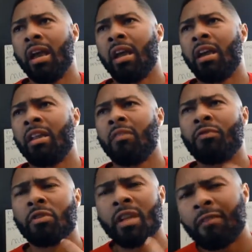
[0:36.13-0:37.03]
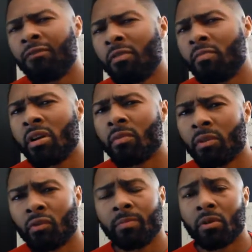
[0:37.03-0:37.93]
And if you're not familiar
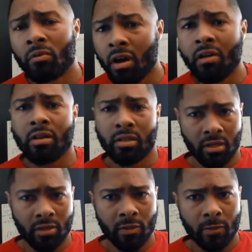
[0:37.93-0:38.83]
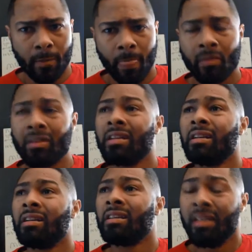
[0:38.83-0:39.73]
with cryptocurrencies,
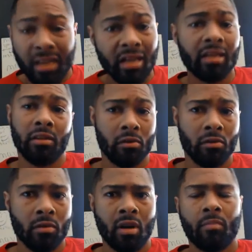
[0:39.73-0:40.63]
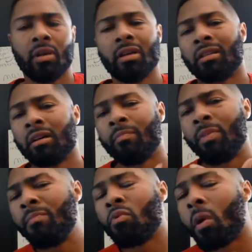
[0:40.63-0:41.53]
you need to, because uh,
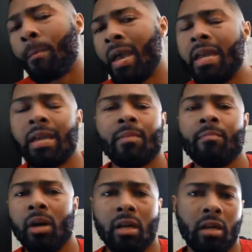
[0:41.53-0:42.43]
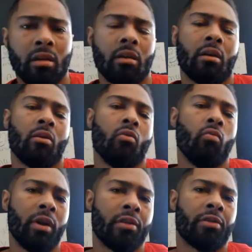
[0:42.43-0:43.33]
people are making money
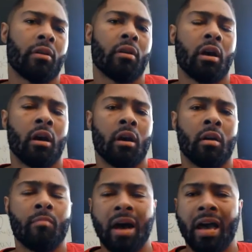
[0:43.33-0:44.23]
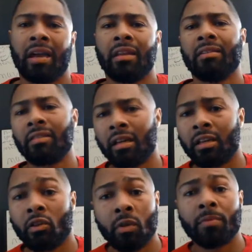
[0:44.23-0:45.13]
with uh, buying and
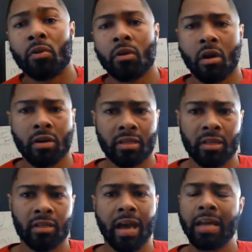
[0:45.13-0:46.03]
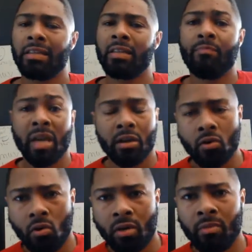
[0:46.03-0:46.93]
selling cryptocurrencies, not just
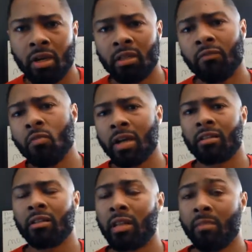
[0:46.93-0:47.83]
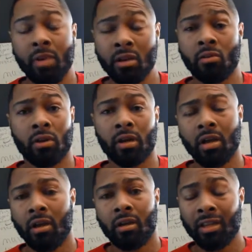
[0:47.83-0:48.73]
Bitcoin, because if you're watching these like
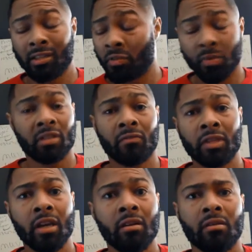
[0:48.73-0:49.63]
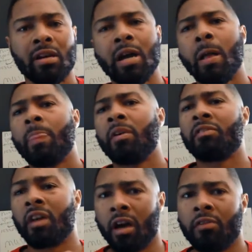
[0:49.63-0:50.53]
Bitcoin, that's expensive as hell.
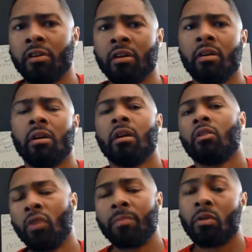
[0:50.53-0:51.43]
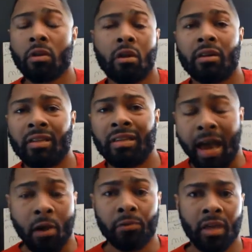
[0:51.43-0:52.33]
There's other
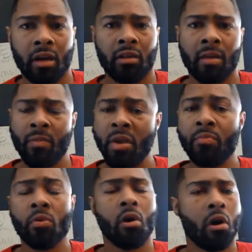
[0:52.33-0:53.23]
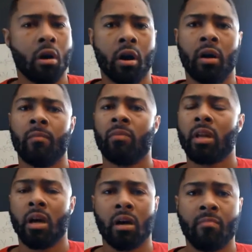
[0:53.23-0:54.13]
cryptocurrencies out there that people are
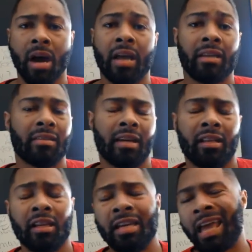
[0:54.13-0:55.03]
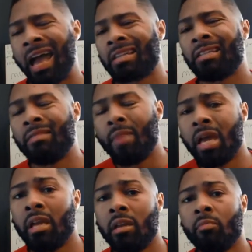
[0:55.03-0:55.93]
Uh, buying and selling and actually
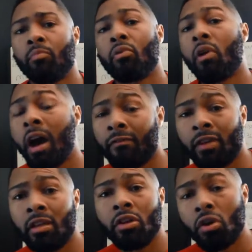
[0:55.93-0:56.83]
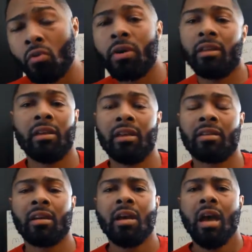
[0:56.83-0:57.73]
making profit doing
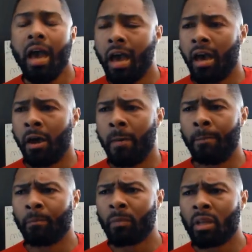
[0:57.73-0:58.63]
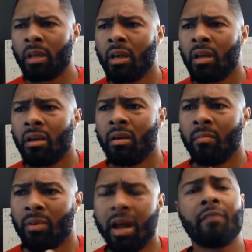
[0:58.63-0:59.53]
this, um,
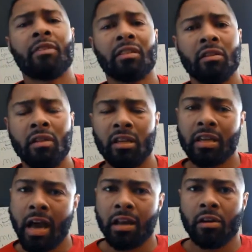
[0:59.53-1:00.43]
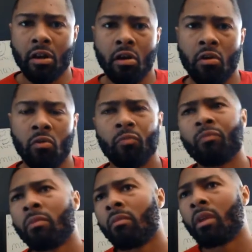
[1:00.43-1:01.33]
but obviously you need to kind of know
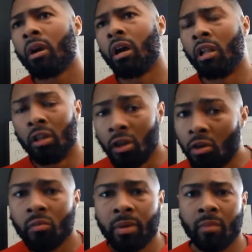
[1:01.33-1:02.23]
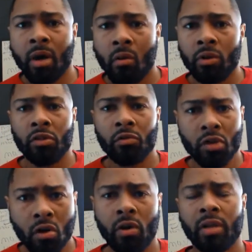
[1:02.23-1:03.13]
a little bit about what
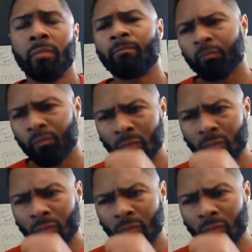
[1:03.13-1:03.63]
you're doing.